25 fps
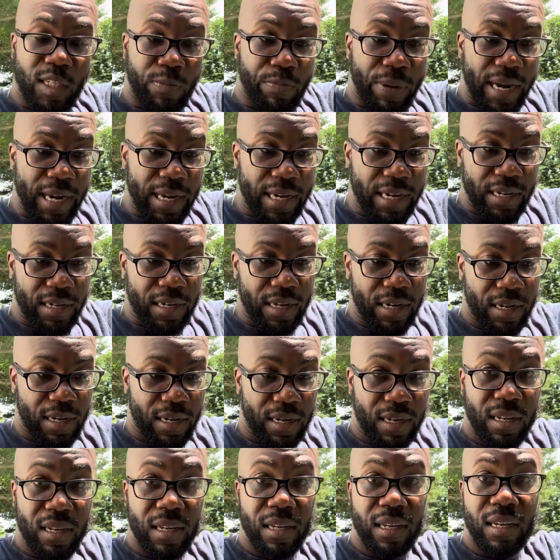baking.
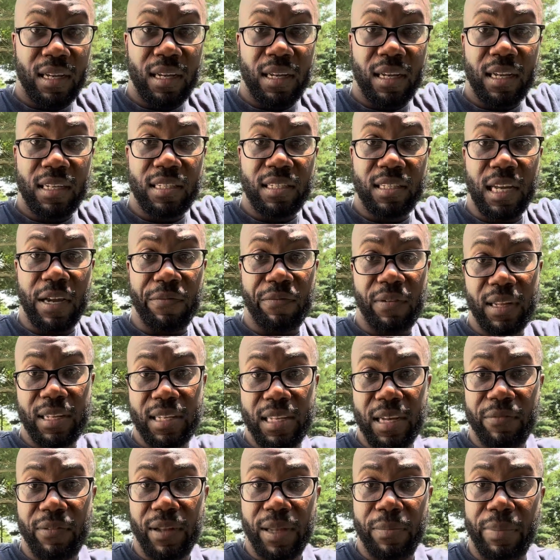It's
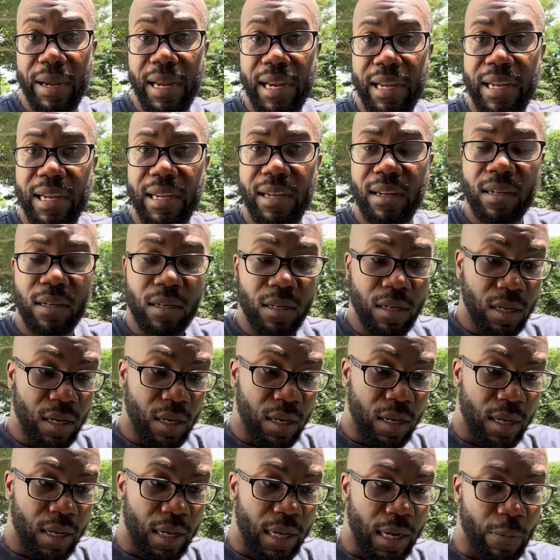definitely baking.
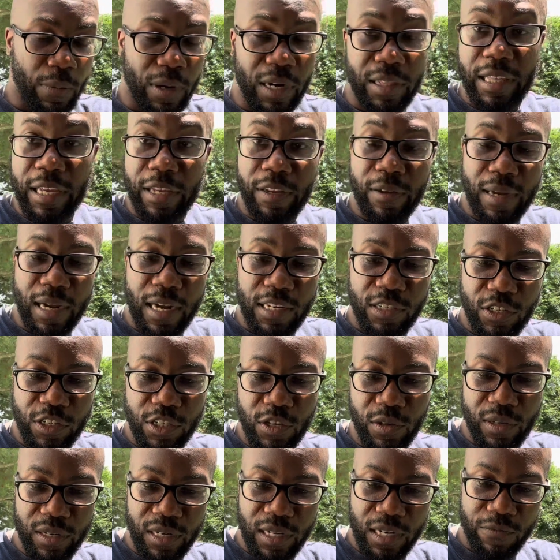I want to thank you guys for
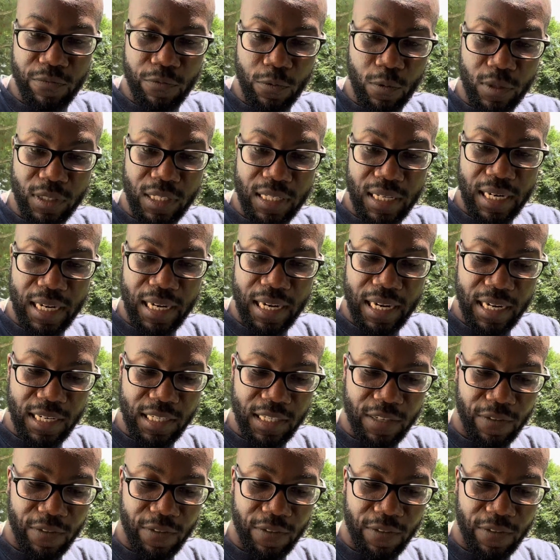tuning in for today's